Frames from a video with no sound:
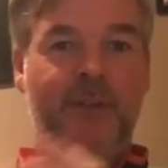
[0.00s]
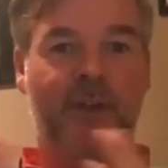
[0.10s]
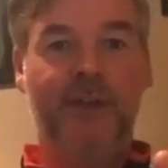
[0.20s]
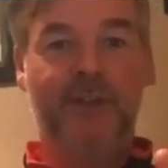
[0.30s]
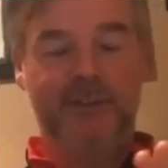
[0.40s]

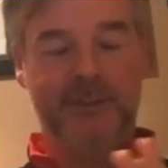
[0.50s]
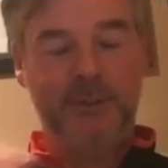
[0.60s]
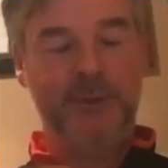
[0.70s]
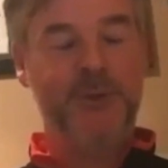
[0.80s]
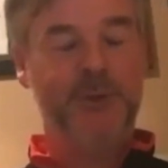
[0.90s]
Now, I
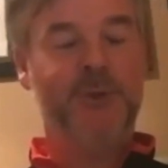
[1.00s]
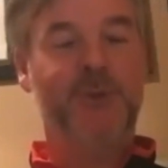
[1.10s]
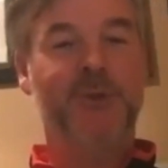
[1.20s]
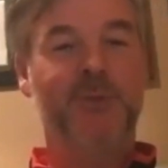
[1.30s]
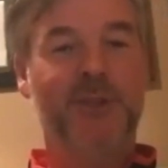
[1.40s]
know you shouldn't
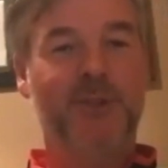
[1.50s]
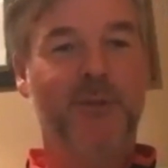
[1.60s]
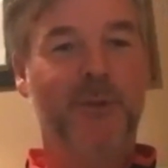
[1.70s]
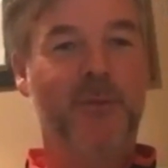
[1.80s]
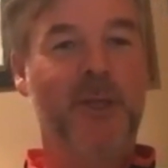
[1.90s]
switch
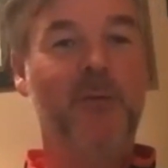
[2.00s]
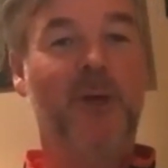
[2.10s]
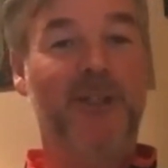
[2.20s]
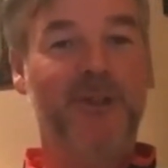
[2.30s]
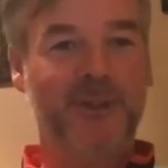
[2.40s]
off your brain
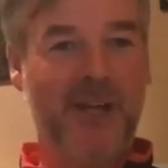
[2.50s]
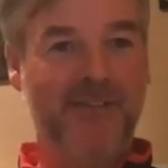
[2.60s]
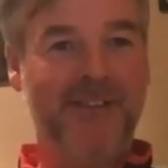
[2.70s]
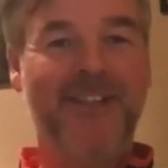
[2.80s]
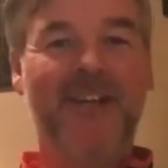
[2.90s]
while you're
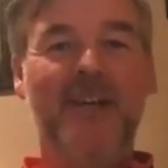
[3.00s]
driving,